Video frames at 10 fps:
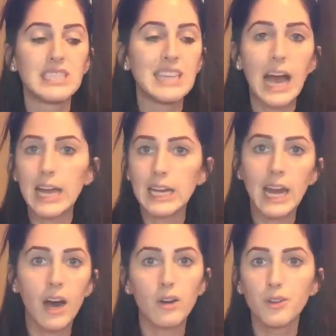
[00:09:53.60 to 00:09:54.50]
diet
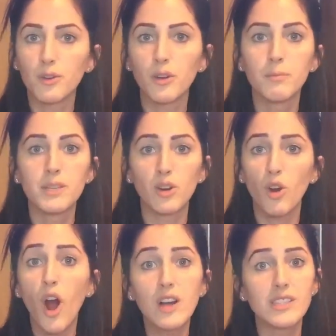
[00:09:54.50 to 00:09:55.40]
and health groups
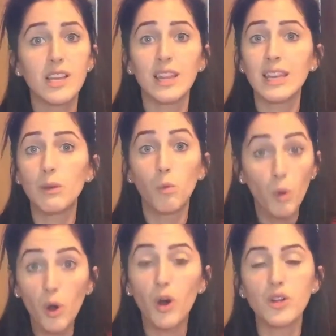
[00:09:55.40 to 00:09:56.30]
across the
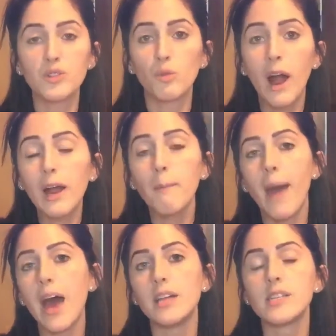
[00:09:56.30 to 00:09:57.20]
world
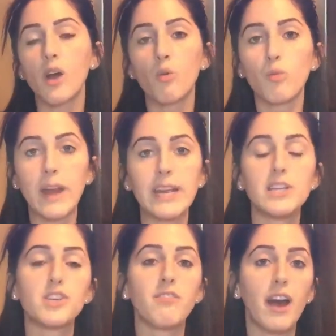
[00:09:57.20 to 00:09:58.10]
recommend a
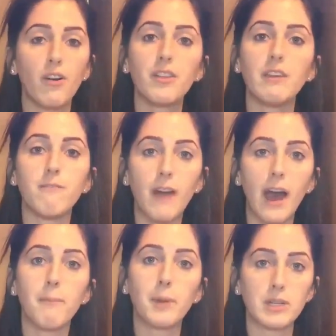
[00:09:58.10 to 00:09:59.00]
range of healthy
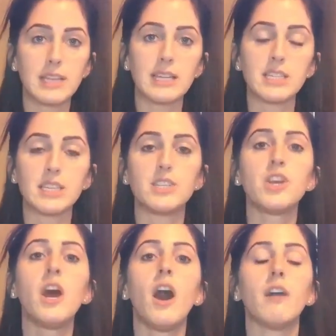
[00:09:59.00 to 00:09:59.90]
fat percentage